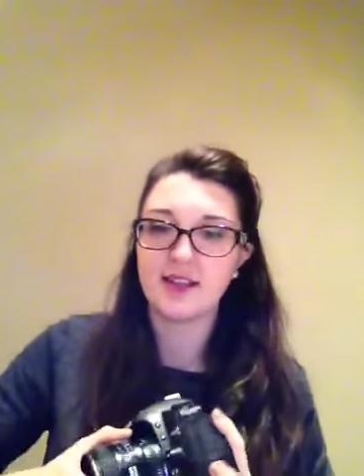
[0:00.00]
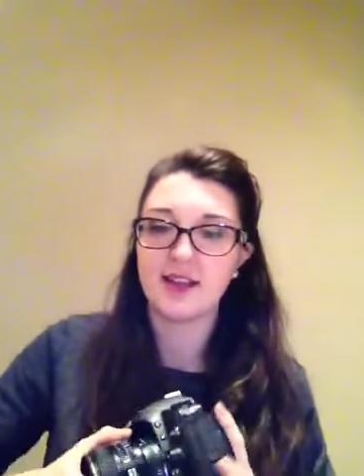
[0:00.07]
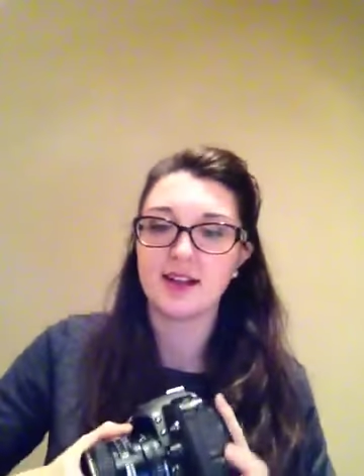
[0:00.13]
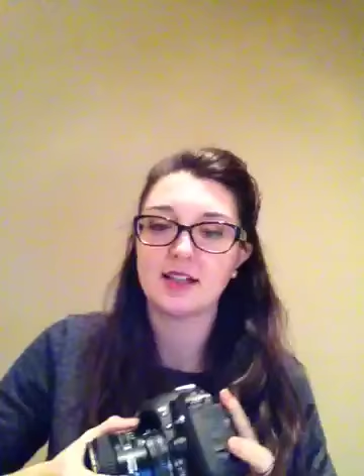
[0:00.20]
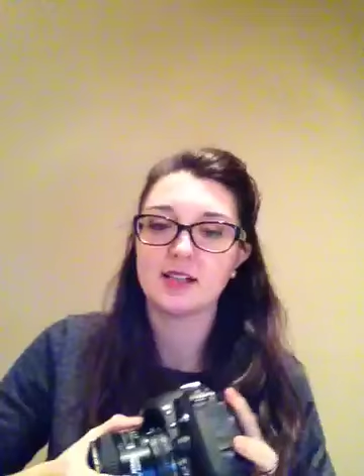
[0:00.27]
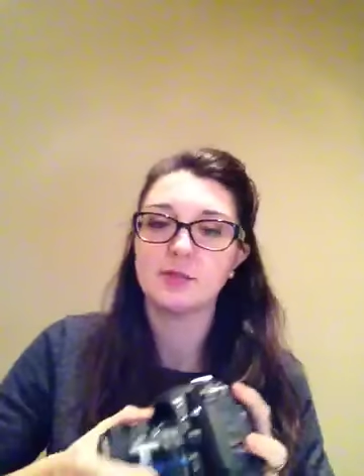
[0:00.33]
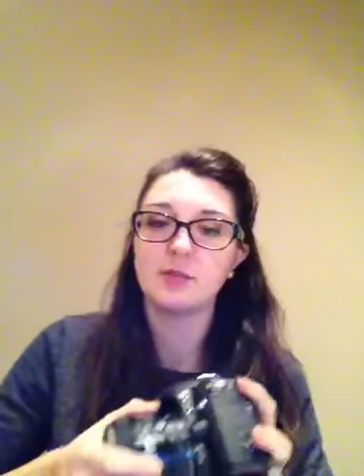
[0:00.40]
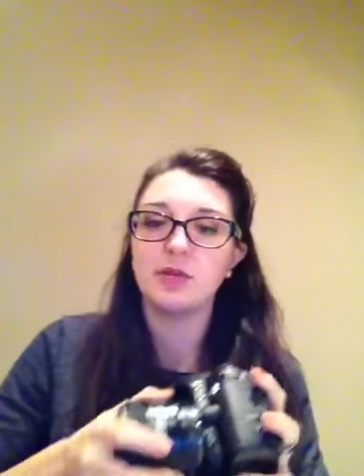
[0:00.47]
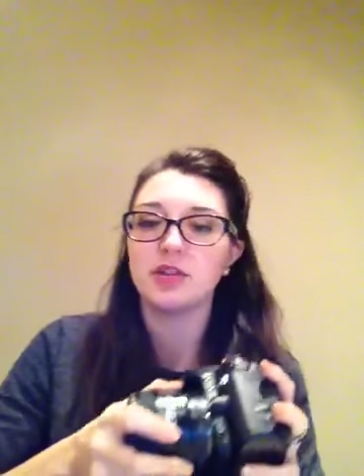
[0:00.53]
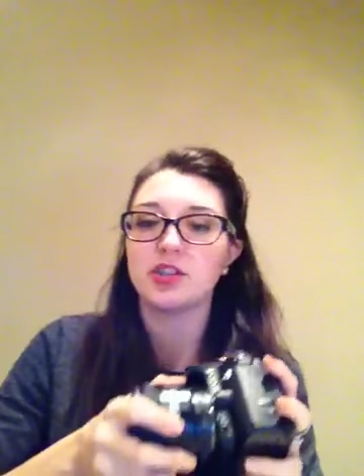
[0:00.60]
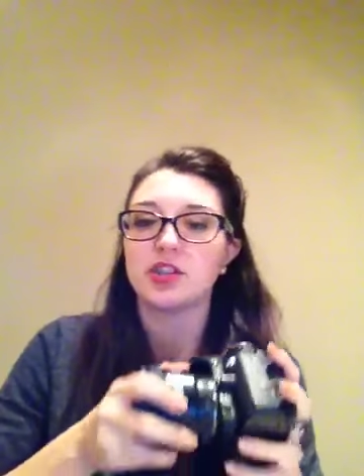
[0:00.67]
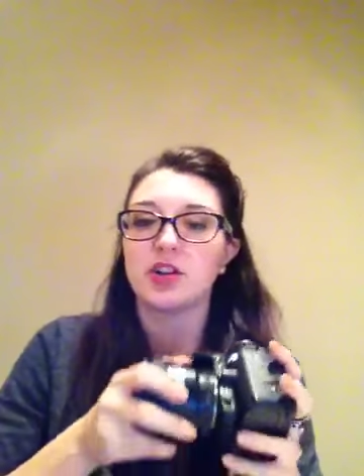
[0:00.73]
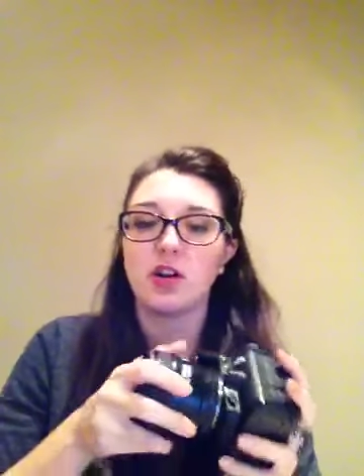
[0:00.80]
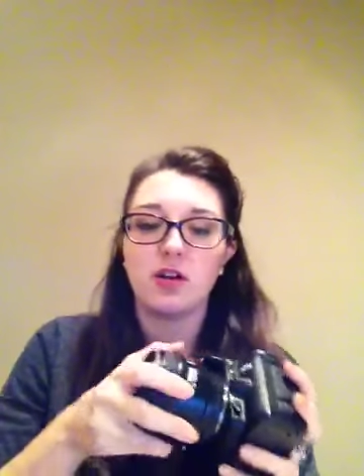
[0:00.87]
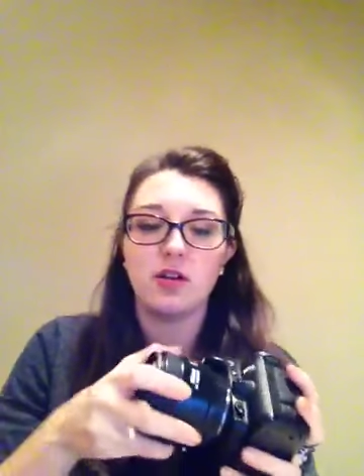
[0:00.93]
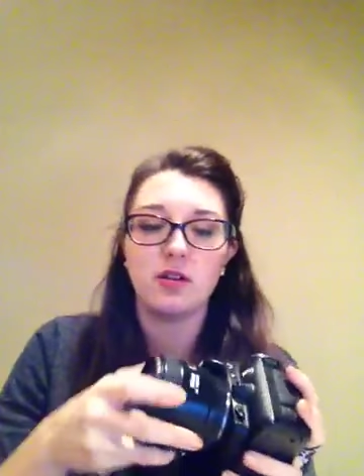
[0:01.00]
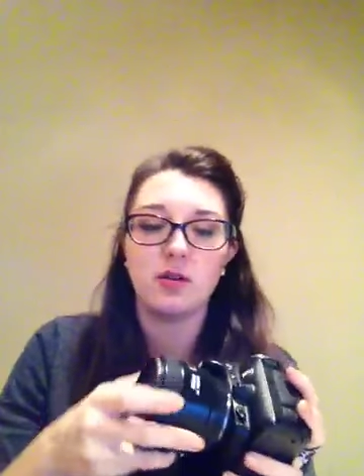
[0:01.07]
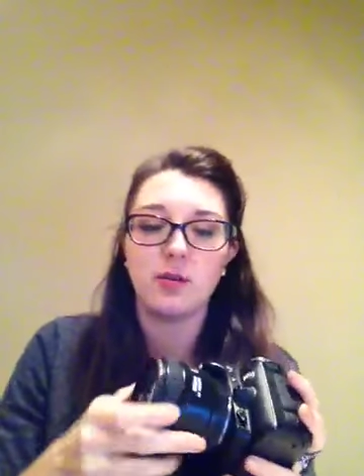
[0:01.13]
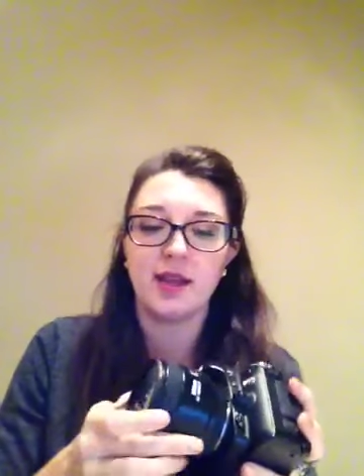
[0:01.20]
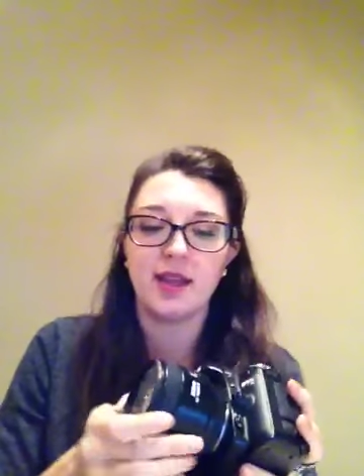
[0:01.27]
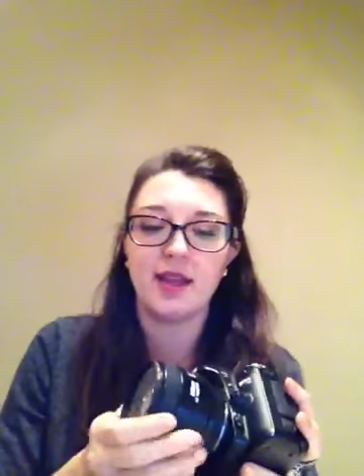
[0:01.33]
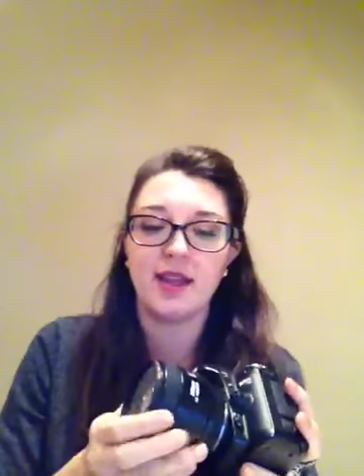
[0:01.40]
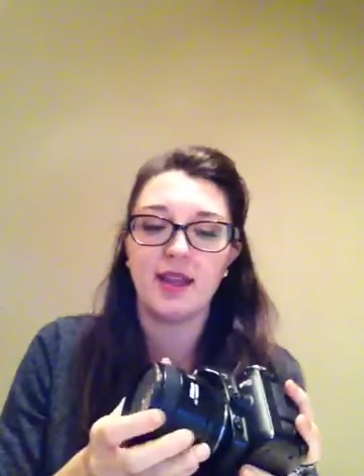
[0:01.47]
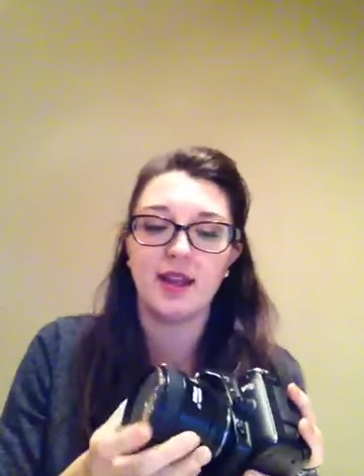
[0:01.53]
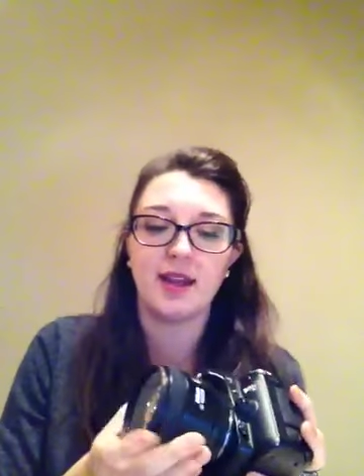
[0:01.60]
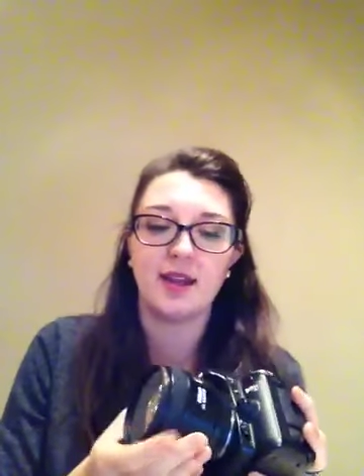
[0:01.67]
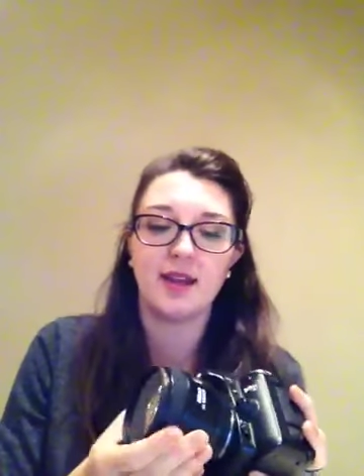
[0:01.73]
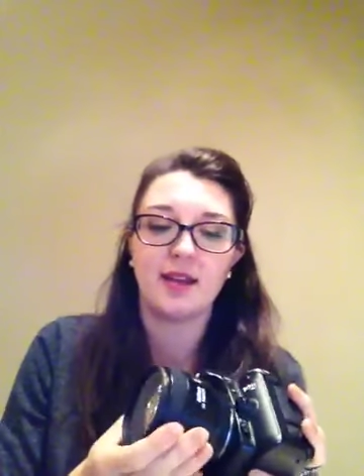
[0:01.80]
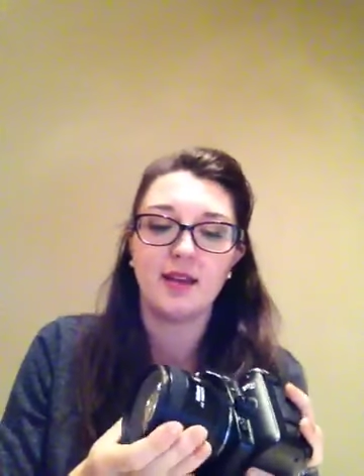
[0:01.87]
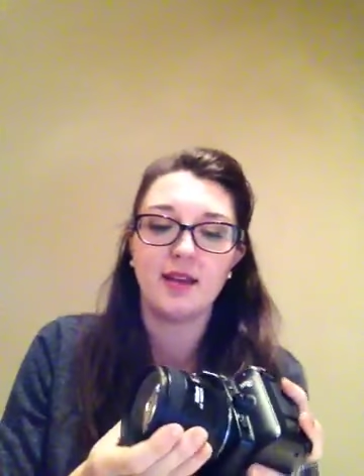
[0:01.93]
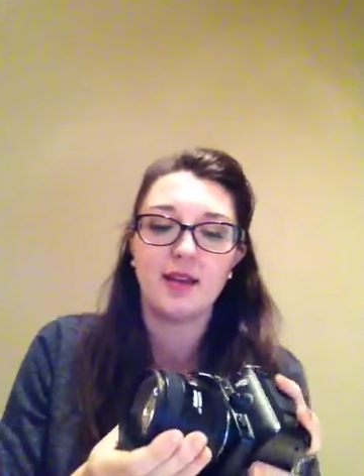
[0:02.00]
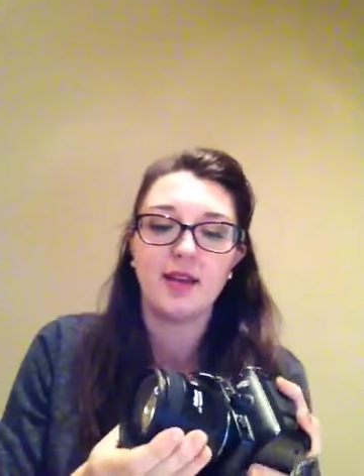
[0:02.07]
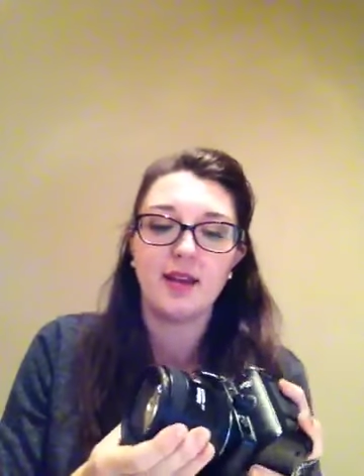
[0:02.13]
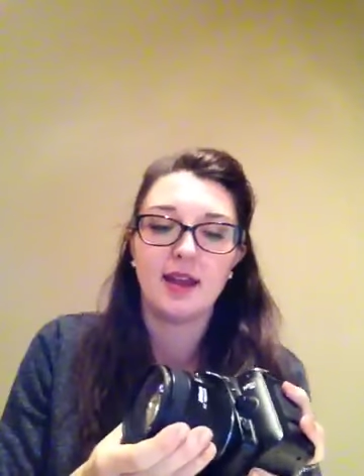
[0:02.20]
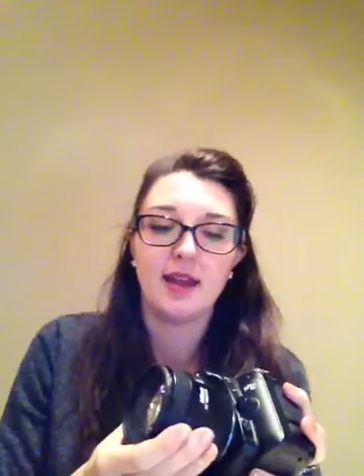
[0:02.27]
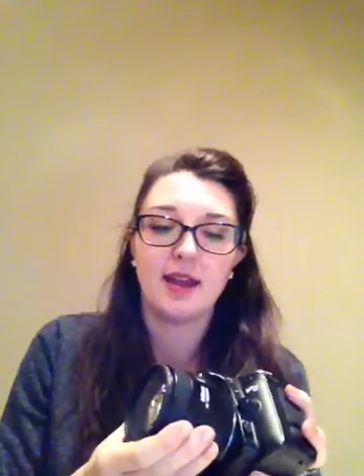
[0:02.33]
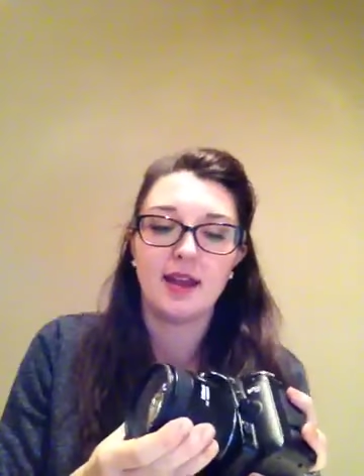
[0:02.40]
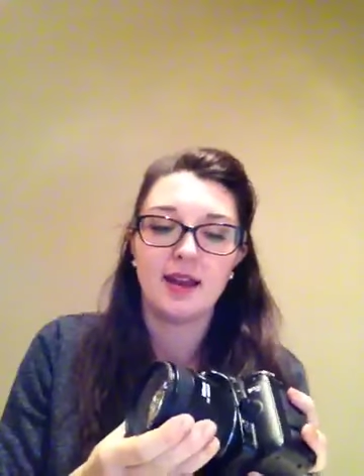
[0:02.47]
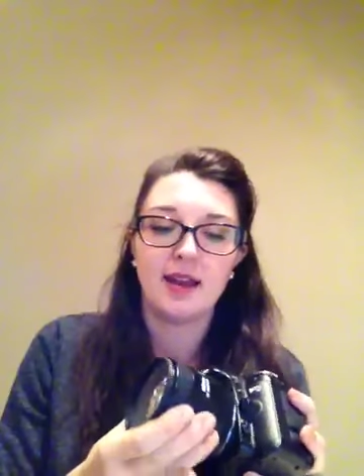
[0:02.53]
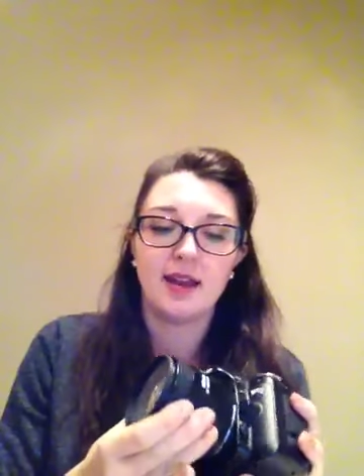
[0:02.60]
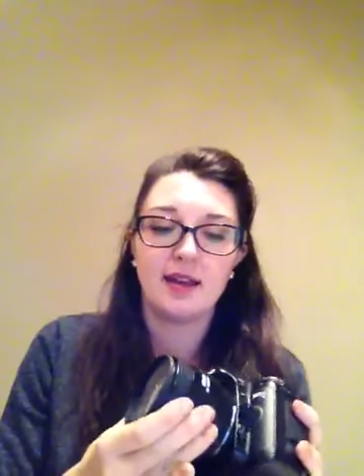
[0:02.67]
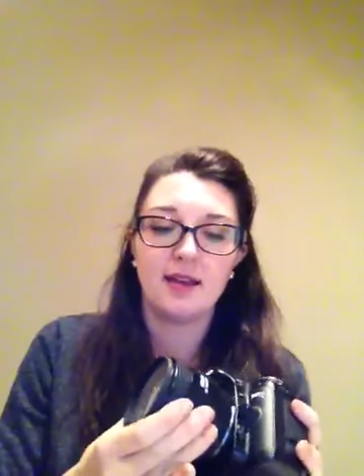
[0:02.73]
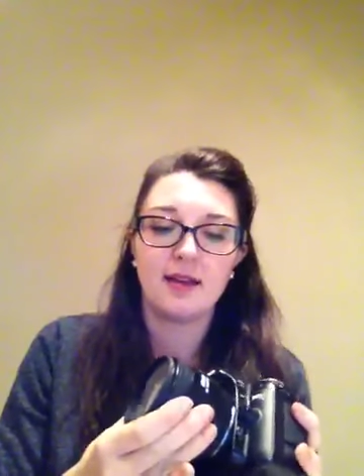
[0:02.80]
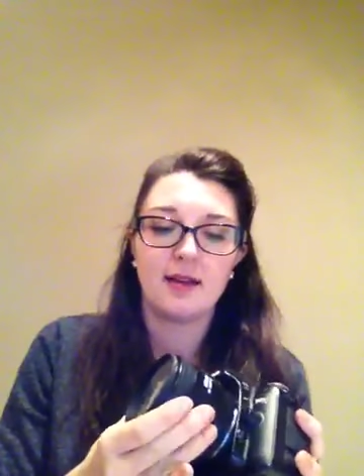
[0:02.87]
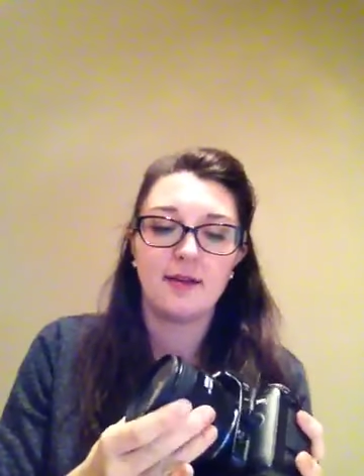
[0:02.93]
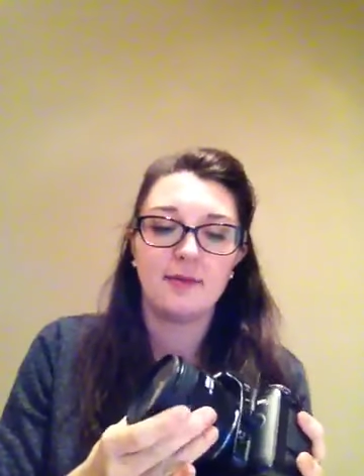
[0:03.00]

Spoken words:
that it's pushed all the way in, and it